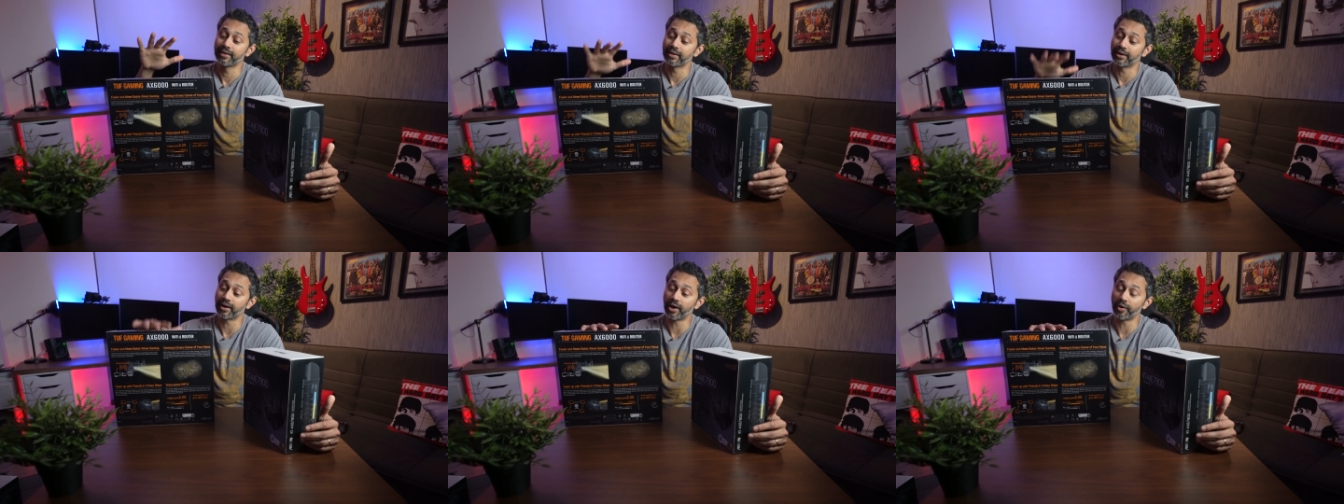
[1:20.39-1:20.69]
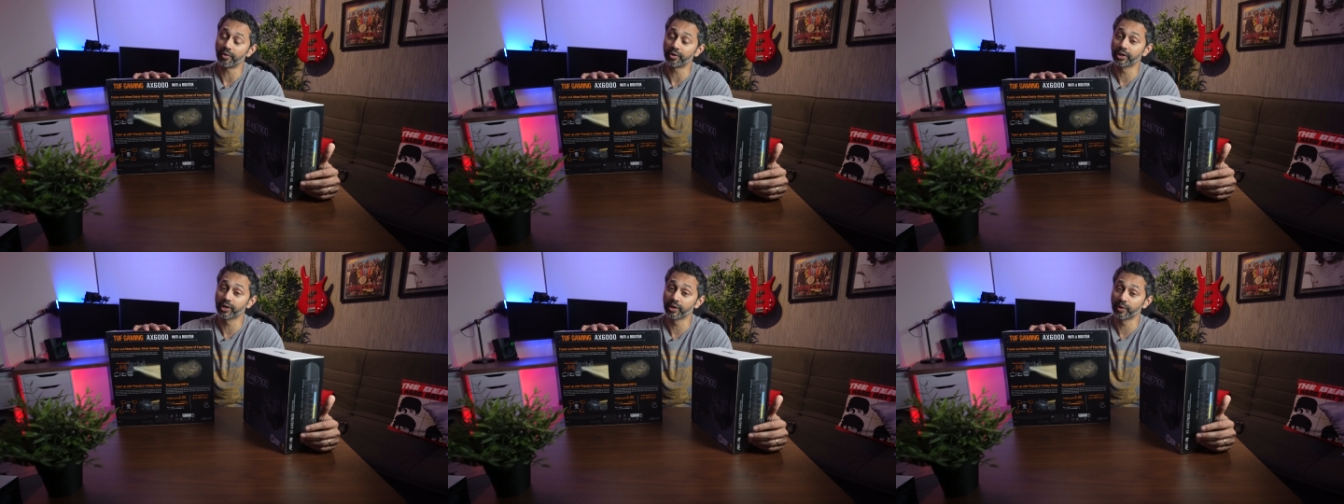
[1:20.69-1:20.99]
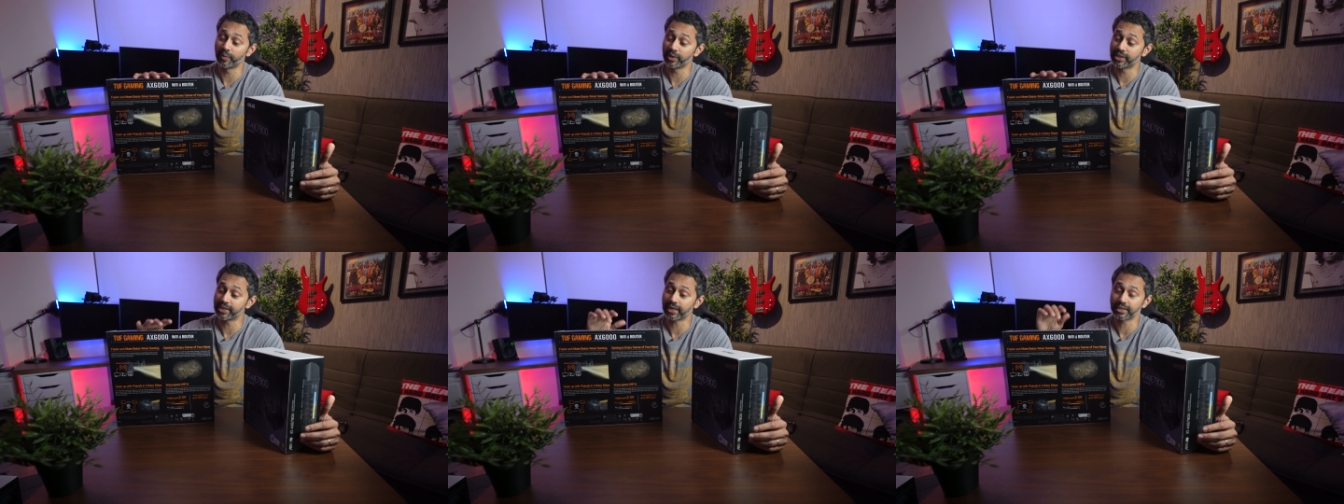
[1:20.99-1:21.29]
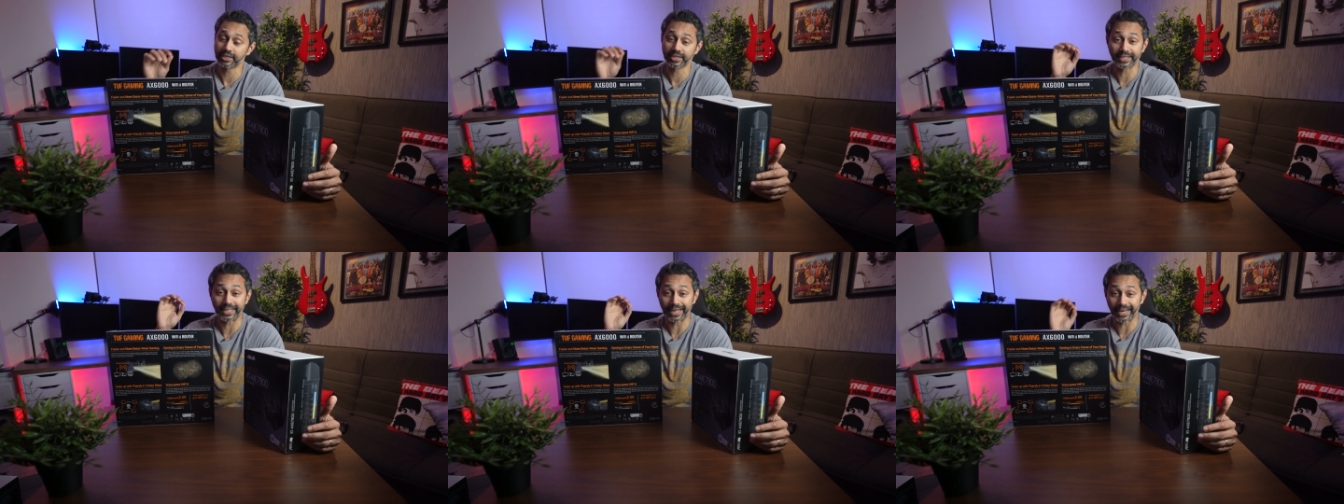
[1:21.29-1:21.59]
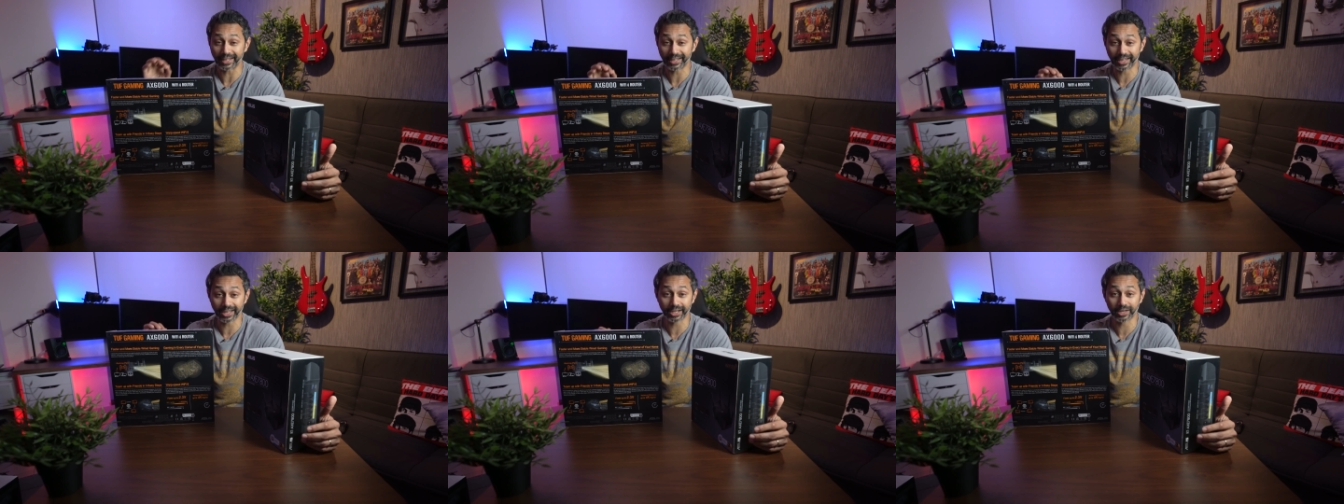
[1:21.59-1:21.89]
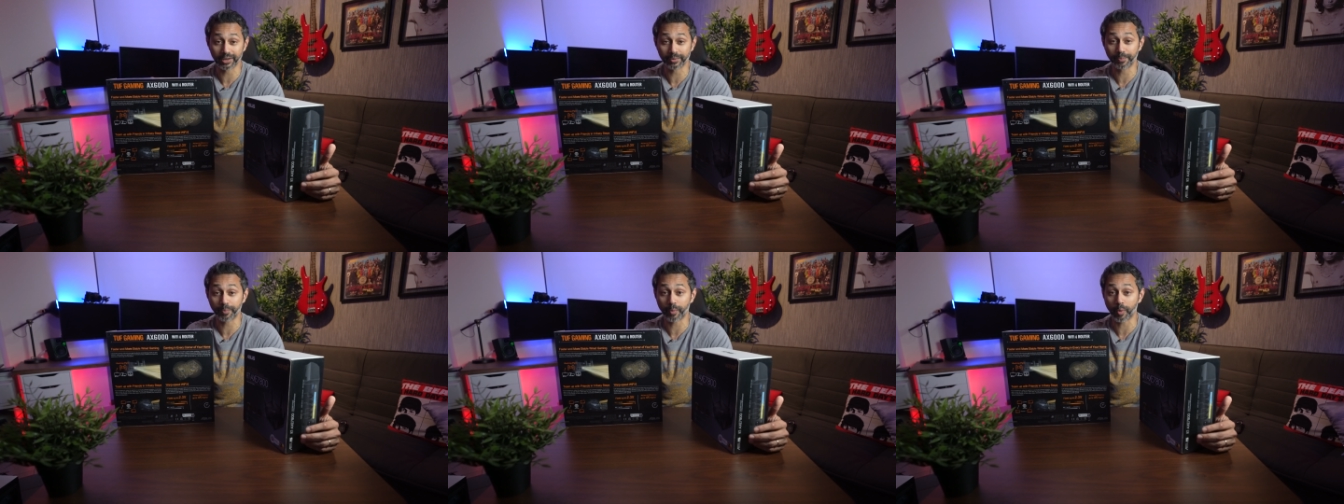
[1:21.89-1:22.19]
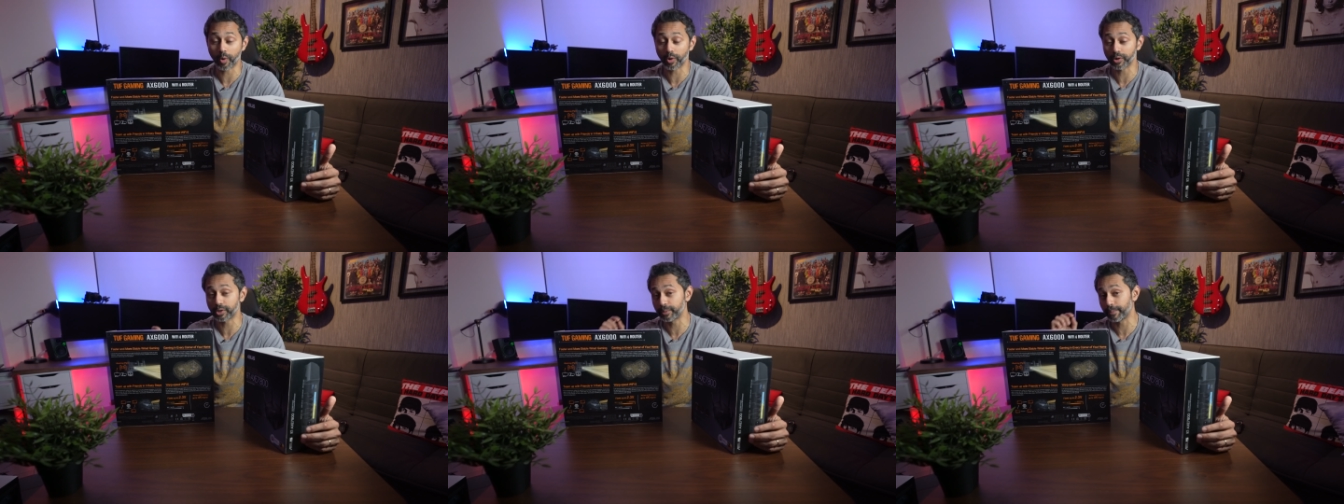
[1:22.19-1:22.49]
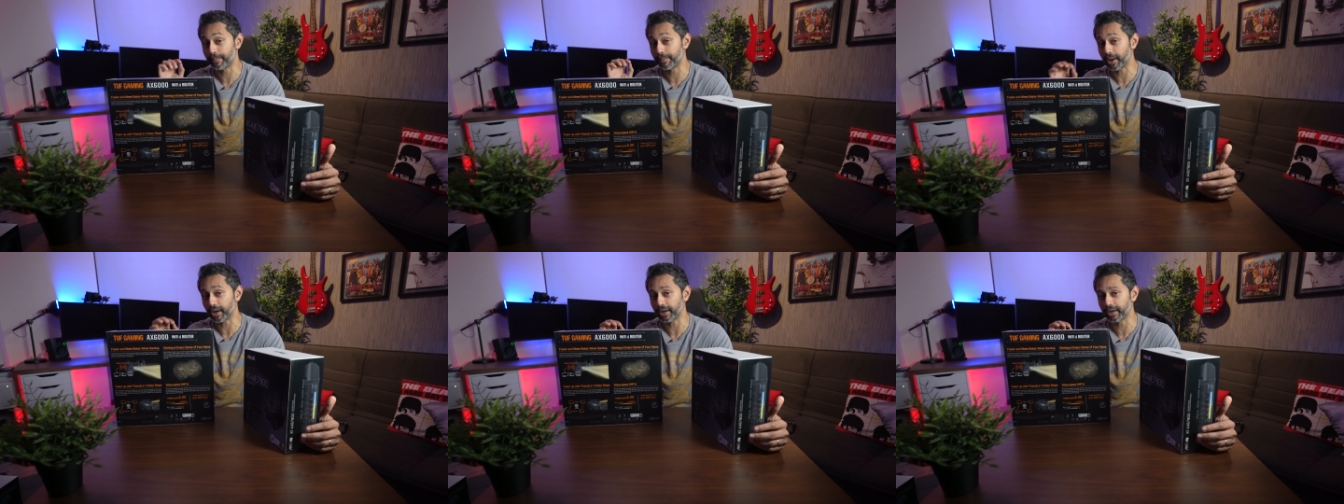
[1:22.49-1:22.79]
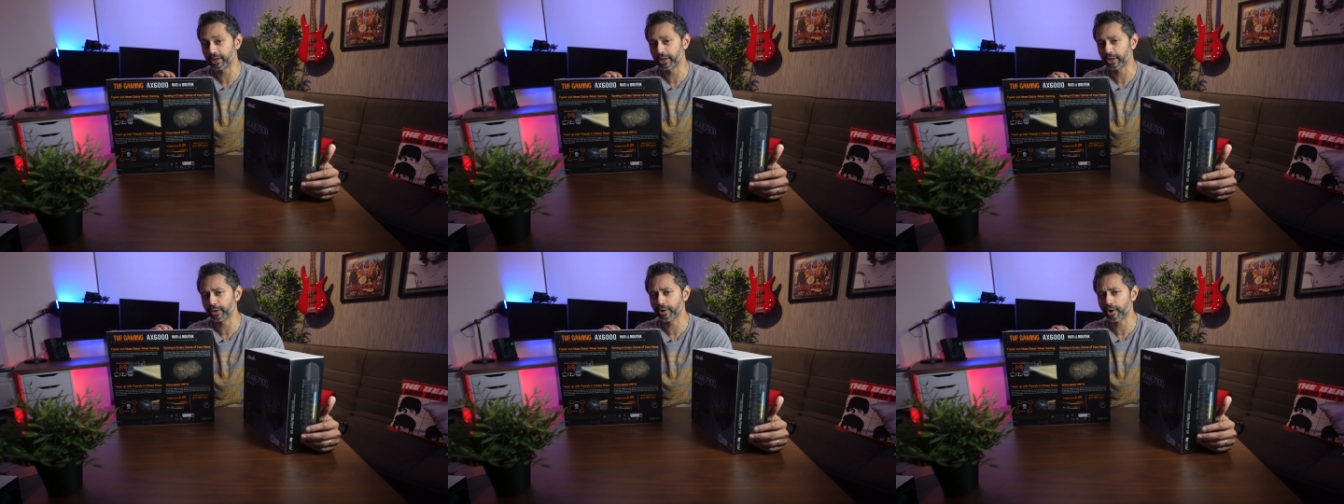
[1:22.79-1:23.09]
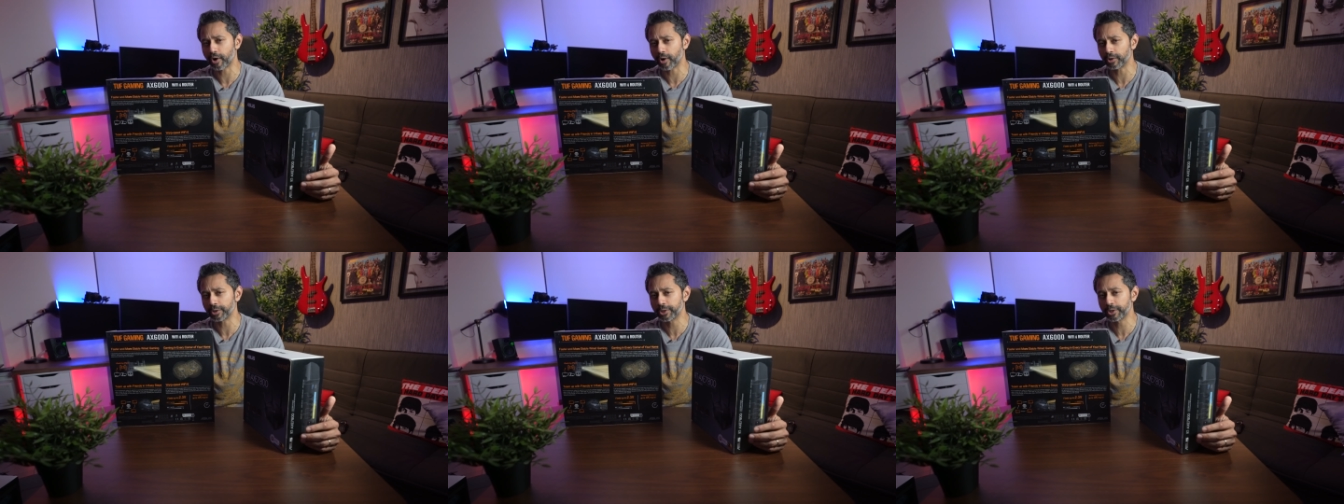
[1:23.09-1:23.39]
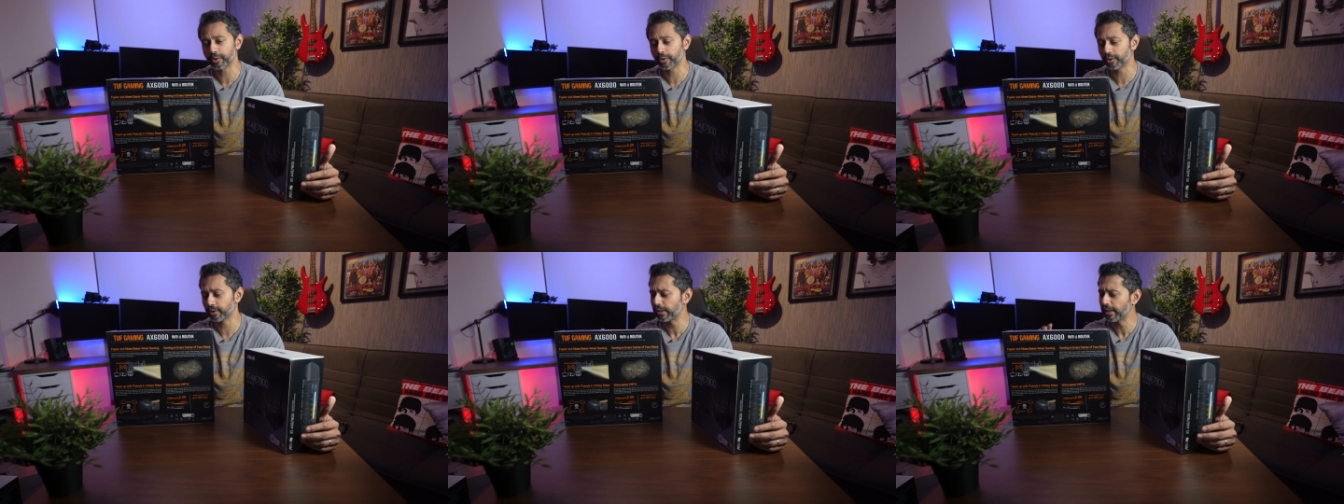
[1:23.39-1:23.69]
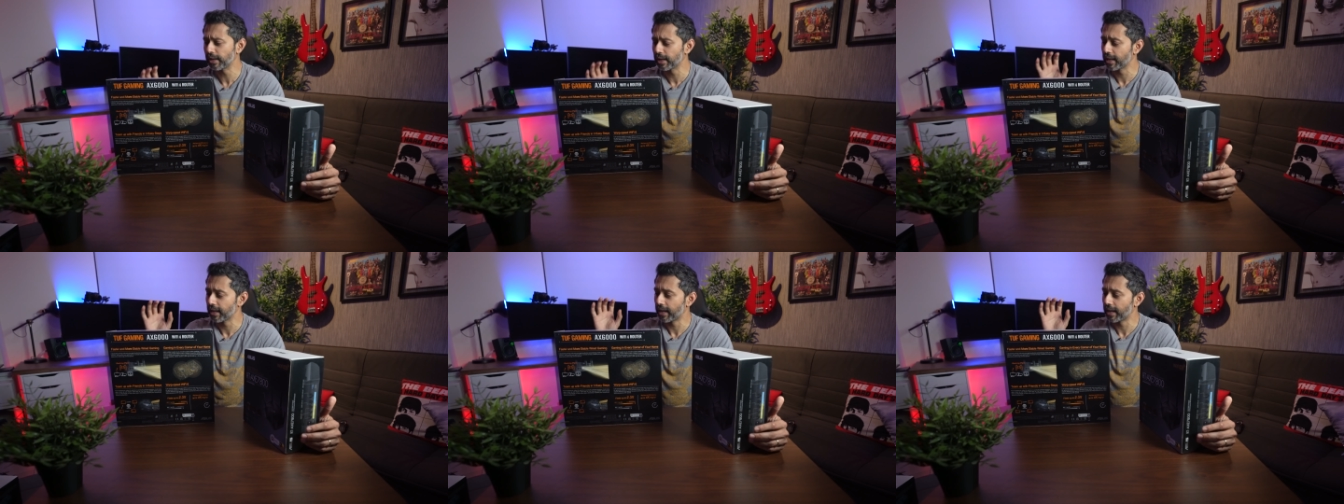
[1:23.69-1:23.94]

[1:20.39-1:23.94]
router, which has a dedicated port to plug into your console.